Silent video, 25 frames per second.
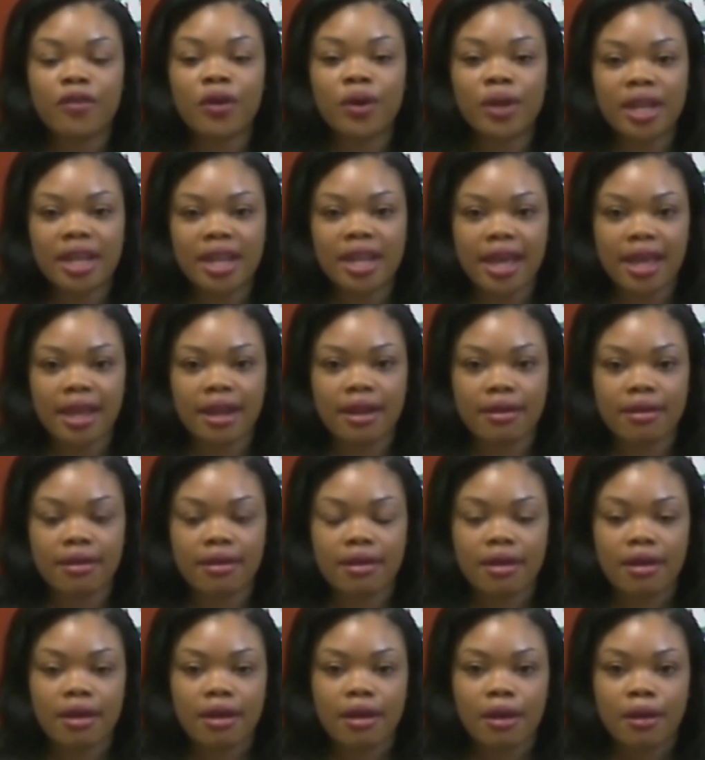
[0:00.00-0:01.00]
funded
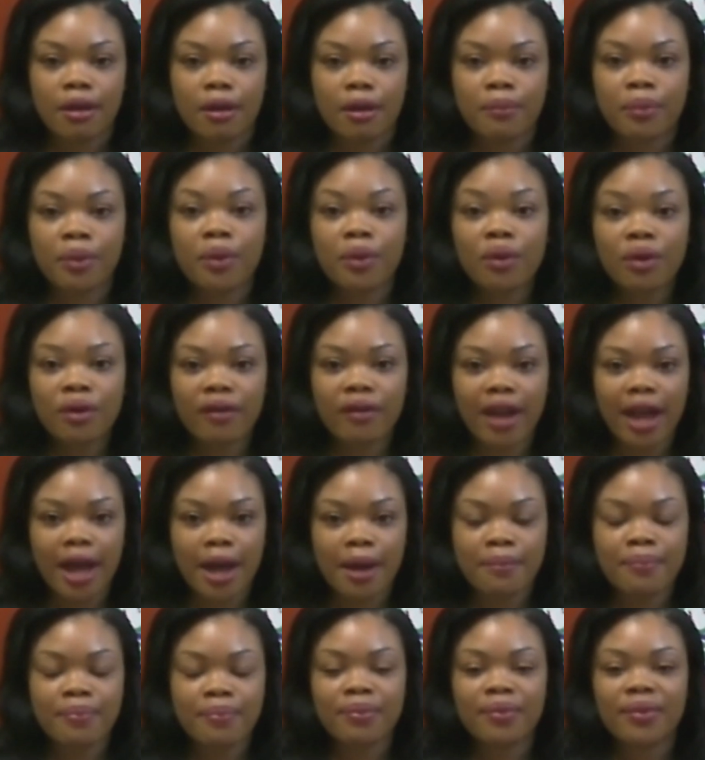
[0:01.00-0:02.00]

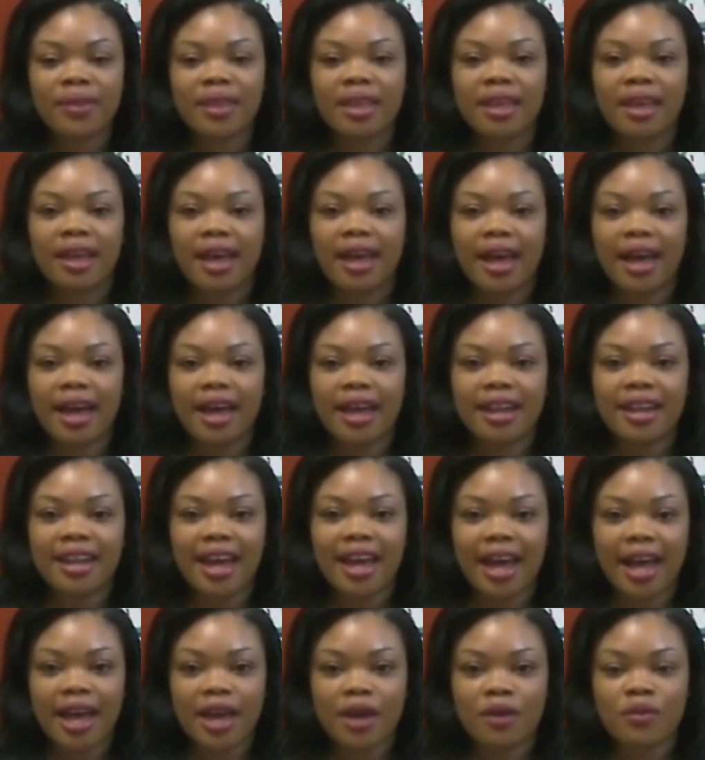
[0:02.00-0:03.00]
program and
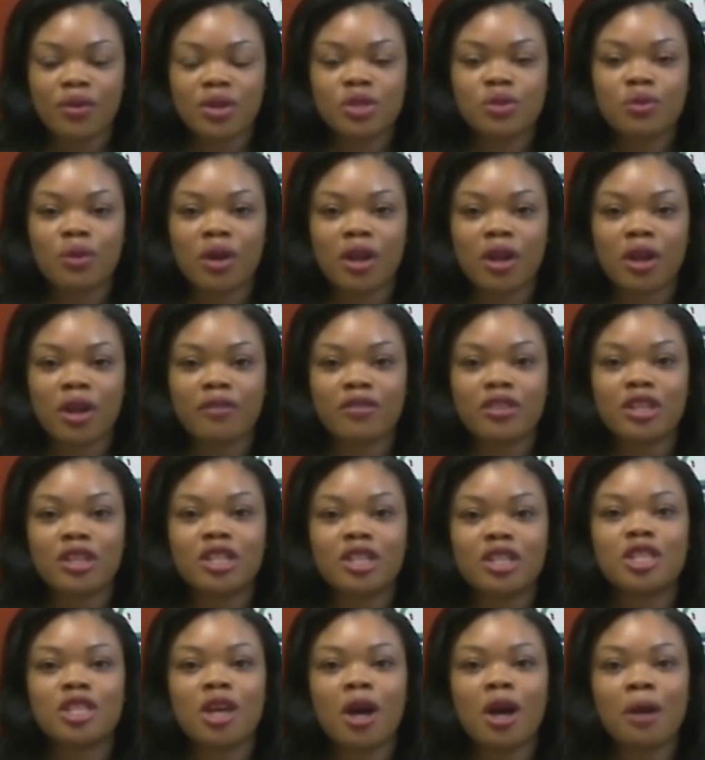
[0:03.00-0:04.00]
I was one of the
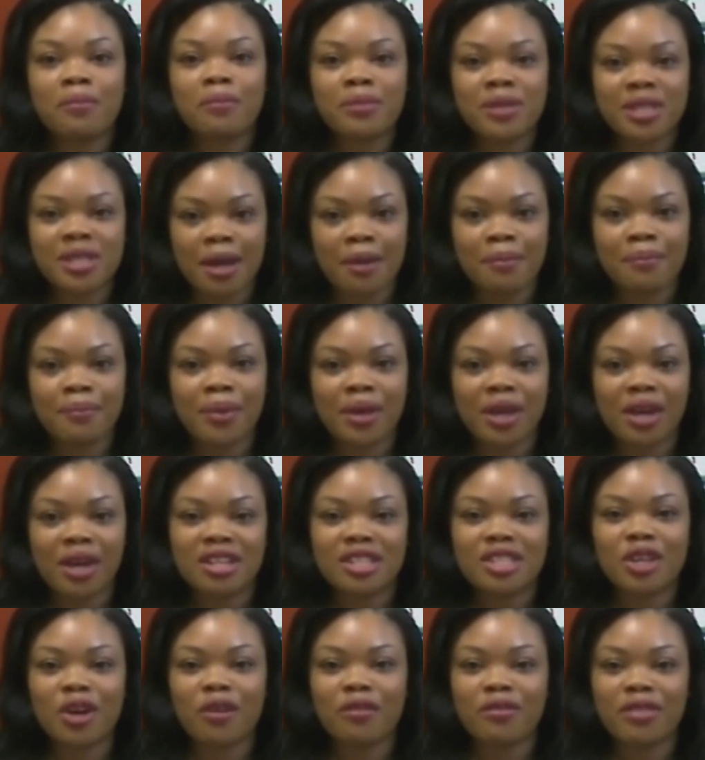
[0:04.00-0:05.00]
top champions
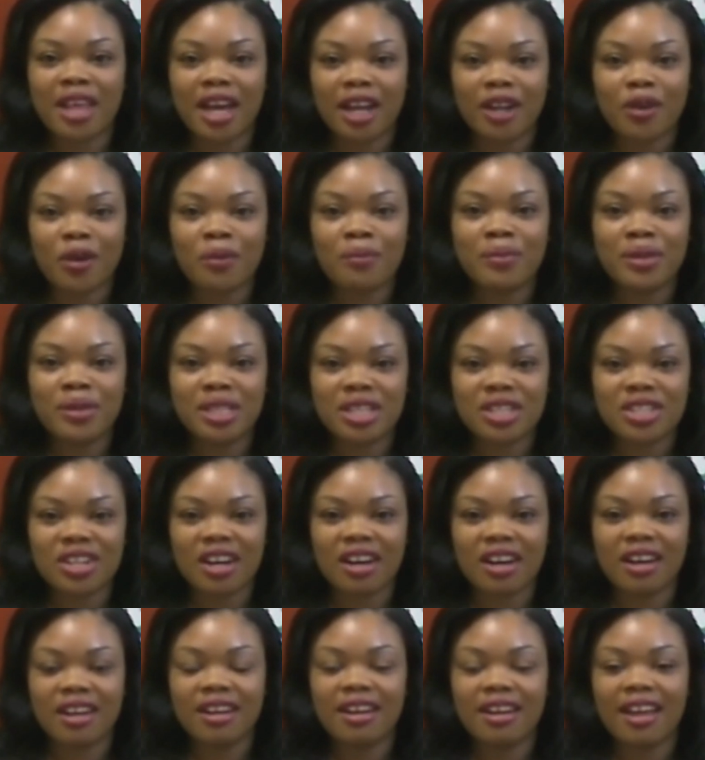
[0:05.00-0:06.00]
of that
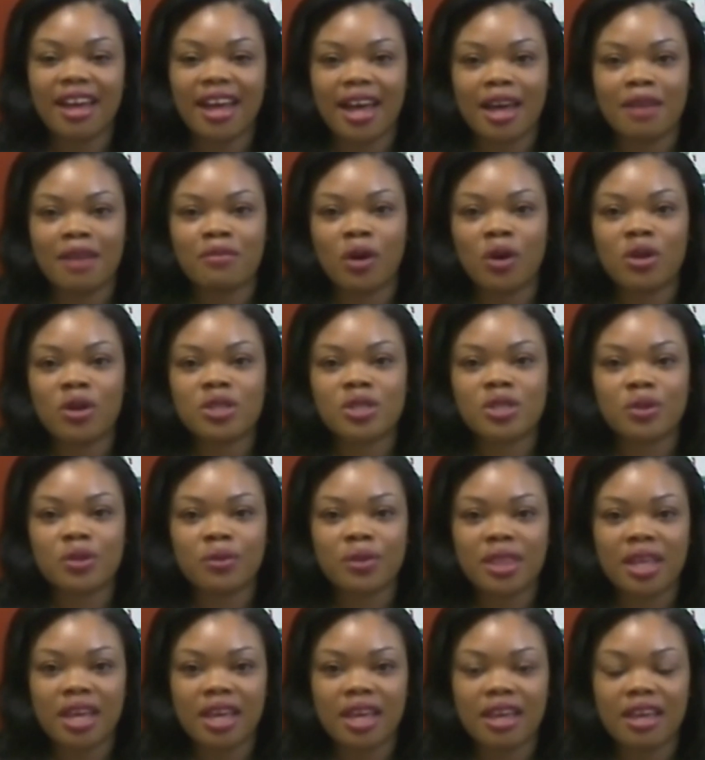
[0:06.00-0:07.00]
competition. I'm also
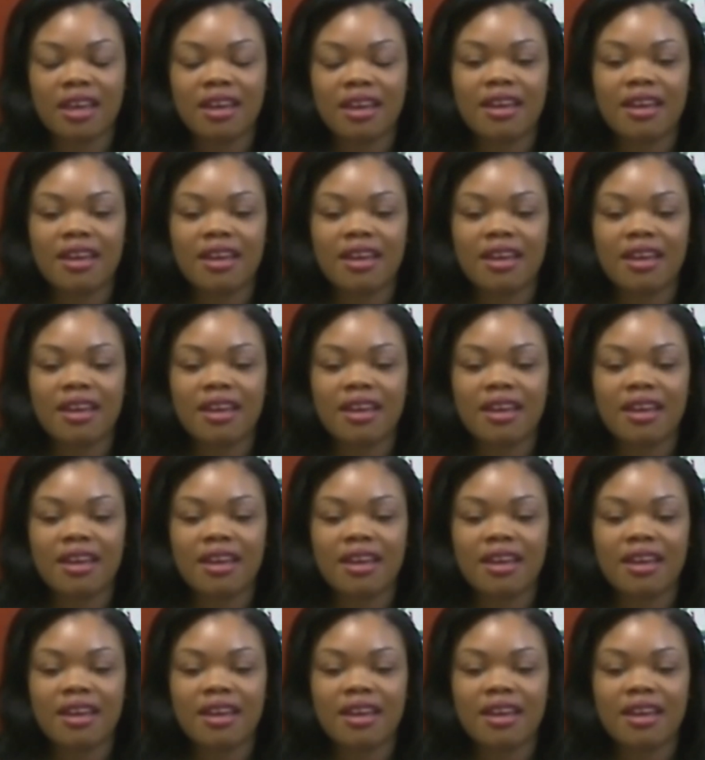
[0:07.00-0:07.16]
the